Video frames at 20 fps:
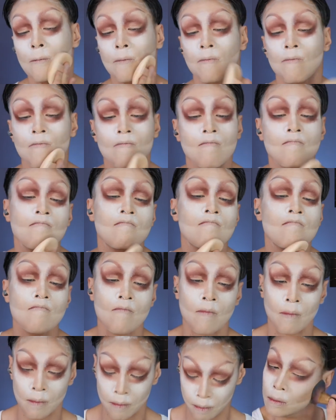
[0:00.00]
This is an
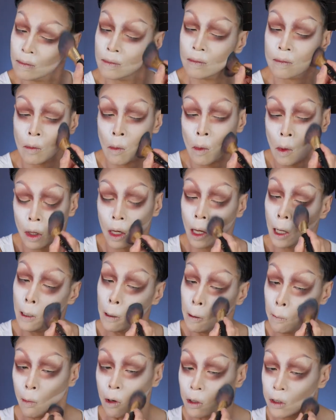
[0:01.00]
N9. It's like a really
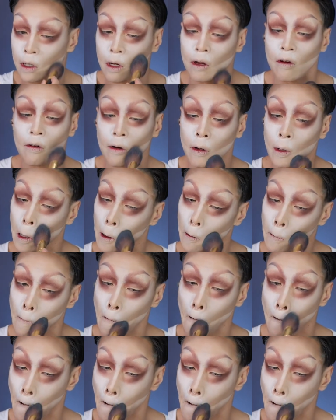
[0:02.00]
deep. Brushing everything off.